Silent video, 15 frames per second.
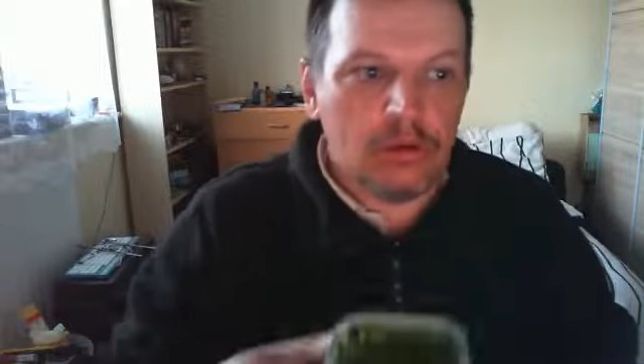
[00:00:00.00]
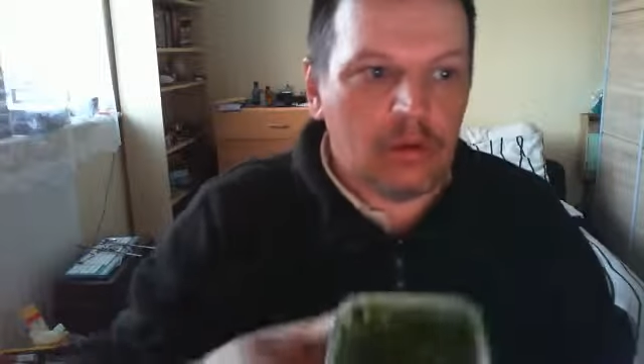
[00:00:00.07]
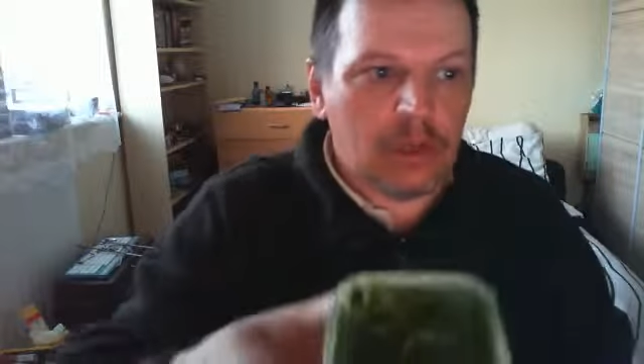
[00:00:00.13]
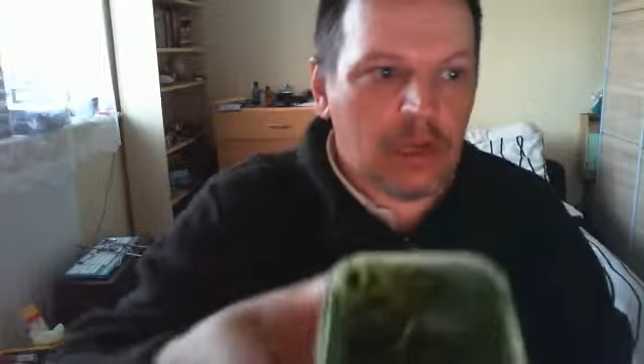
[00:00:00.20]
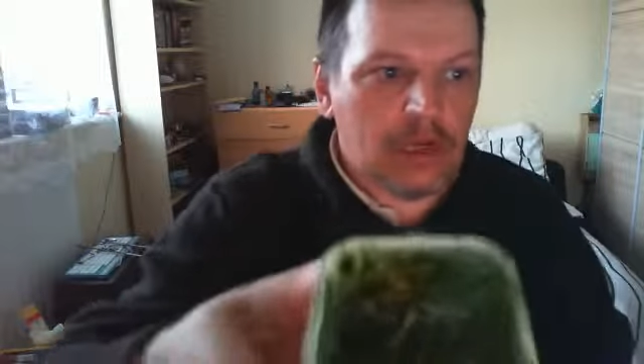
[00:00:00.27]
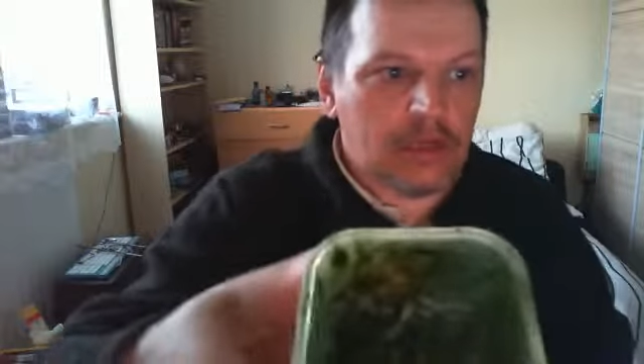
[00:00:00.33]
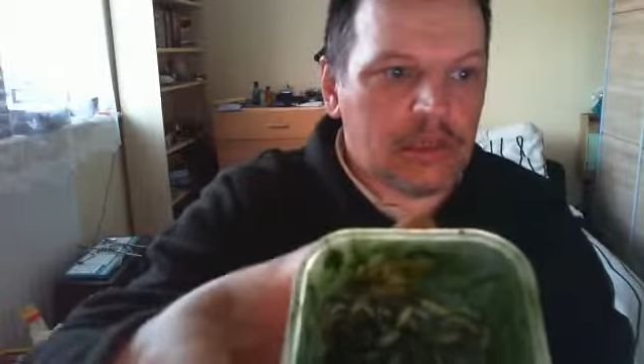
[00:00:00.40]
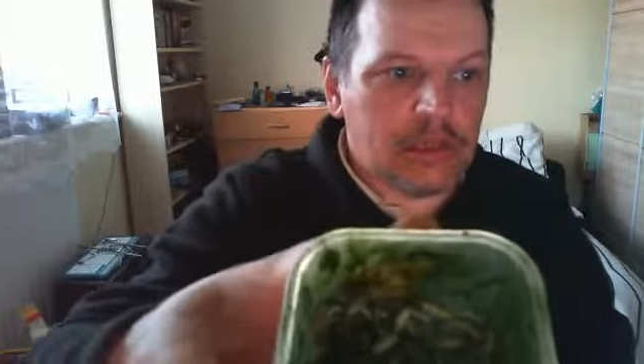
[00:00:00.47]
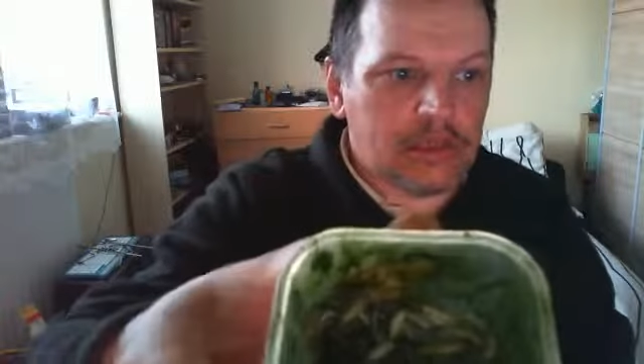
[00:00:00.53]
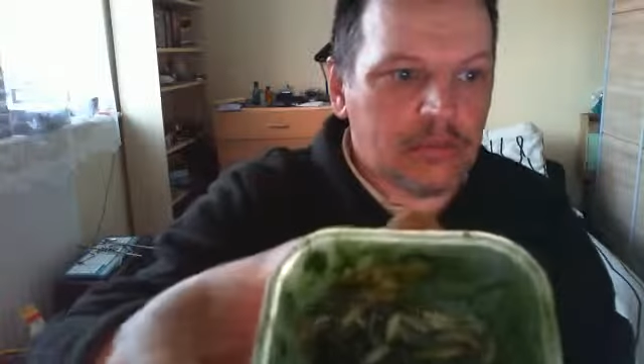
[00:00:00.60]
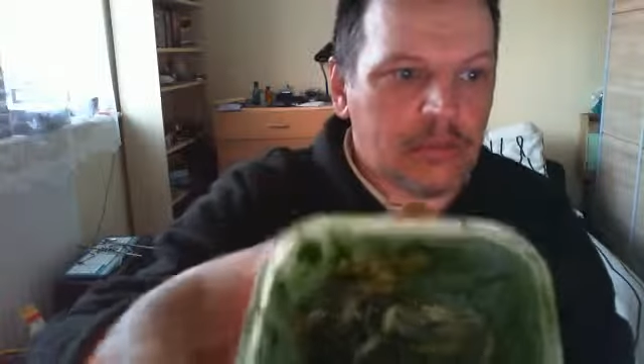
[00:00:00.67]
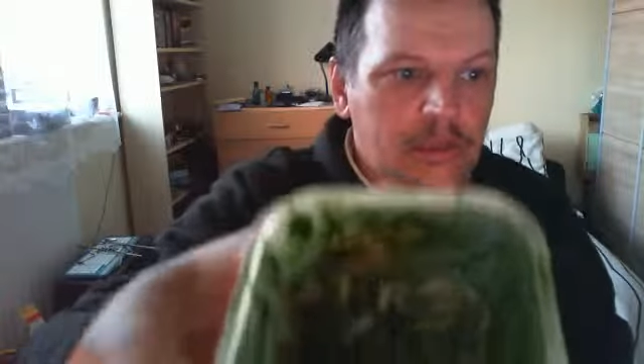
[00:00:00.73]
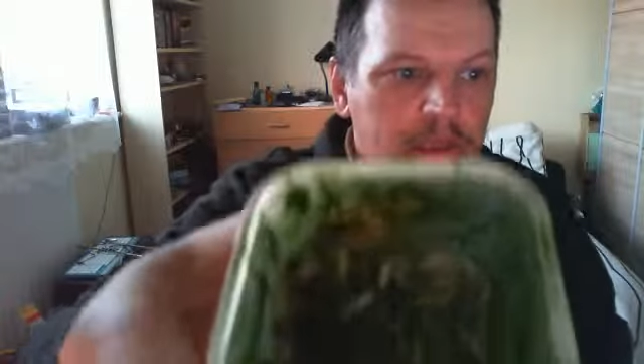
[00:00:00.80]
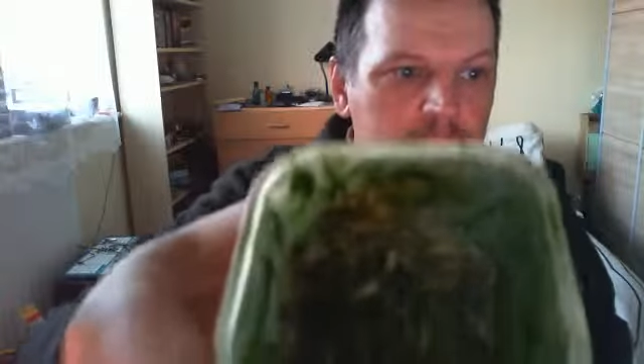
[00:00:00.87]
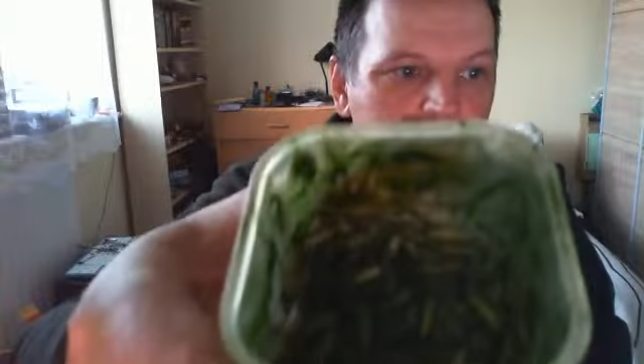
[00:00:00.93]
a couple of
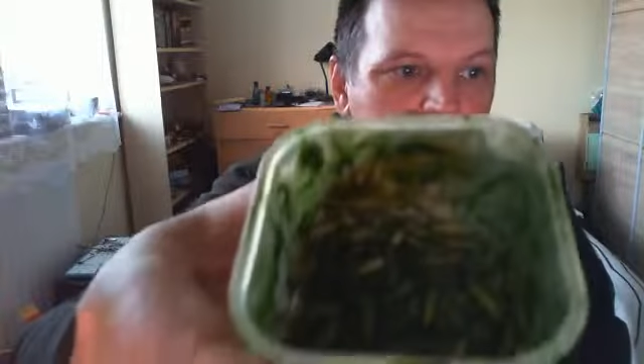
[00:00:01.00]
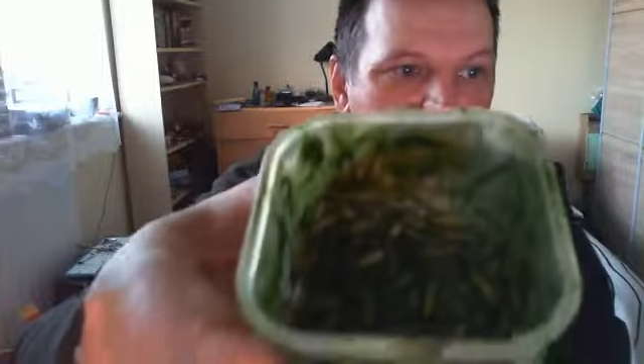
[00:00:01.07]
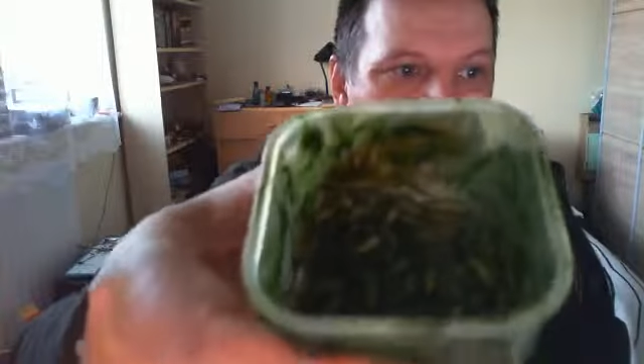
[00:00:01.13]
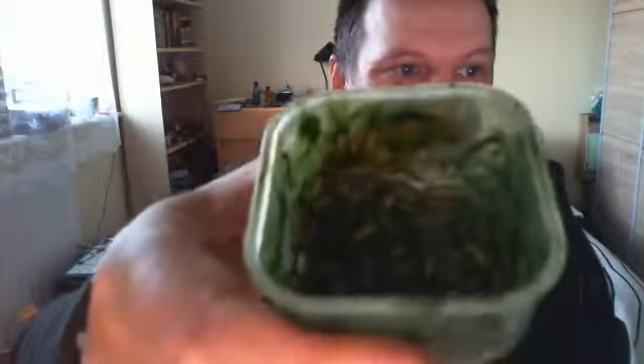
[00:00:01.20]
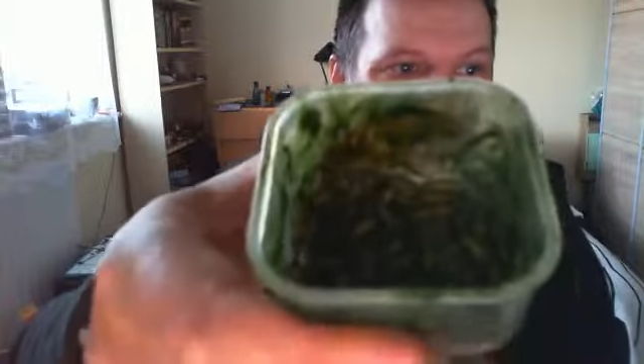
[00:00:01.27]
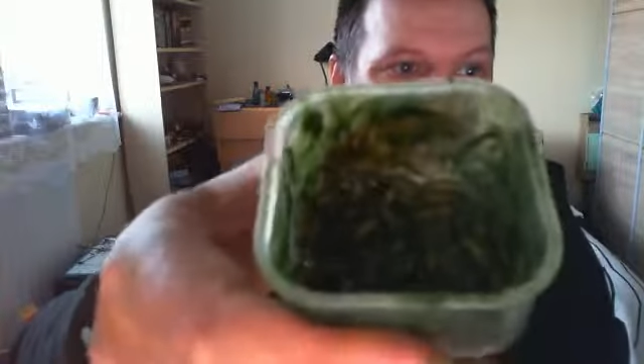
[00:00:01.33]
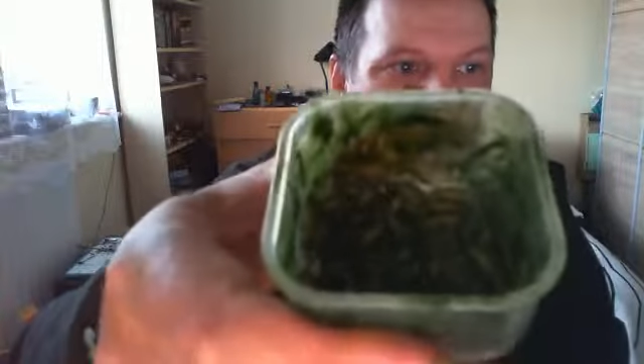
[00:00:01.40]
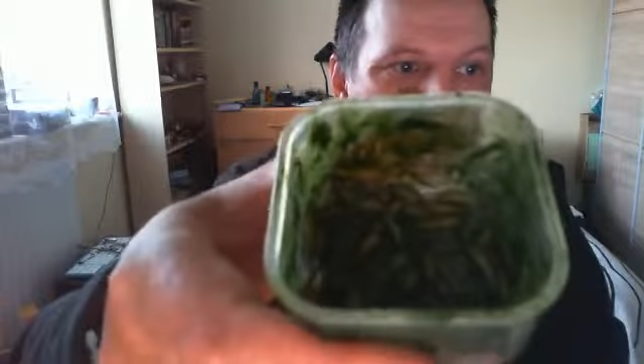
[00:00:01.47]
dozen maggots in,